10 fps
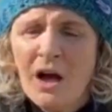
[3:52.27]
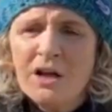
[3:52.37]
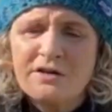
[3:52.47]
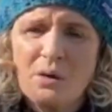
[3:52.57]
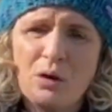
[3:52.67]

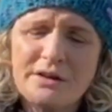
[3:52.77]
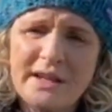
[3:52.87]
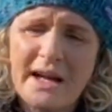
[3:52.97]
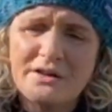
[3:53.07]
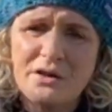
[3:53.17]
So what
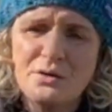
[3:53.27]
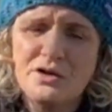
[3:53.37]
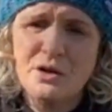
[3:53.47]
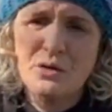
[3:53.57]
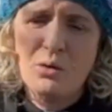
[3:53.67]
did I do
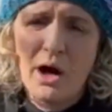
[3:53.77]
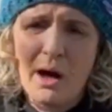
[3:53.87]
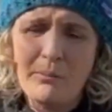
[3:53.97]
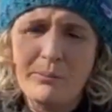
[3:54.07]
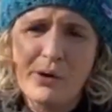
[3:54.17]

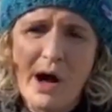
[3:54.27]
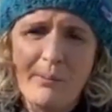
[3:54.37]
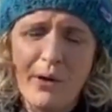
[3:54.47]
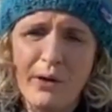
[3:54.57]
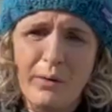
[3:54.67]
to
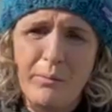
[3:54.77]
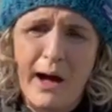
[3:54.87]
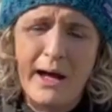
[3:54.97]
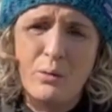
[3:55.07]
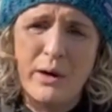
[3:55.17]
prep
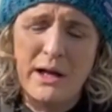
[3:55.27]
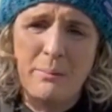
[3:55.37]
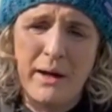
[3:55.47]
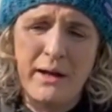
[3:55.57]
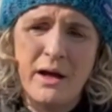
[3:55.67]
my
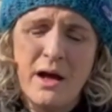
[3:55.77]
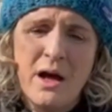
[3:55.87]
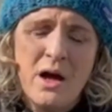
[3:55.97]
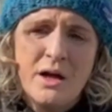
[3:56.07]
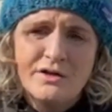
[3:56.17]
wheelie bin?
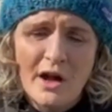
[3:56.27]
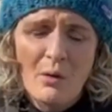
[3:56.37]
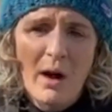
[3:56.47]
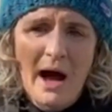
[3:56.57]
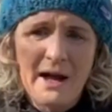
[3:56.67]

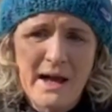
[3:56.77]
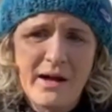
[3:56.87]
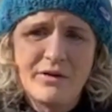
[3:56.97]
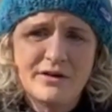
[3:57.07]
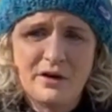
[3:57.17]
So I
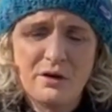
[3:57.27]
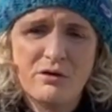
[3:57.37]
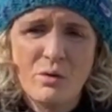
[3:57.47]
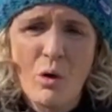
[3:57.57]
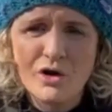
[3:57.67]
gave it a
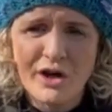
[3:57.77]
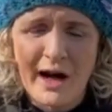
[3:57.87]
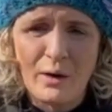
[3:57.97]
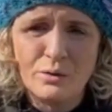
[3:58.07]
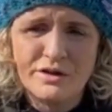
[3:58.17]
thorough wash
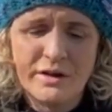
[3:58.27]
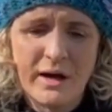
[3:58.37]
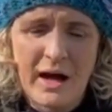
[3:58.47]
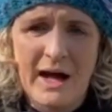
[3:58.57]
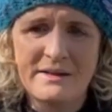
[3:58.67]
out,
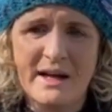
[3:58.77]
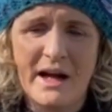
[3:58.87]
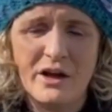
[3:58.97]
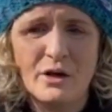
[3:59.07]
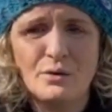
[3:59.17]
and
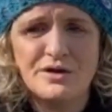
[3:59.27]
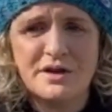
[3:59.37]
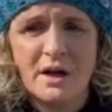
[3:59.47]
I used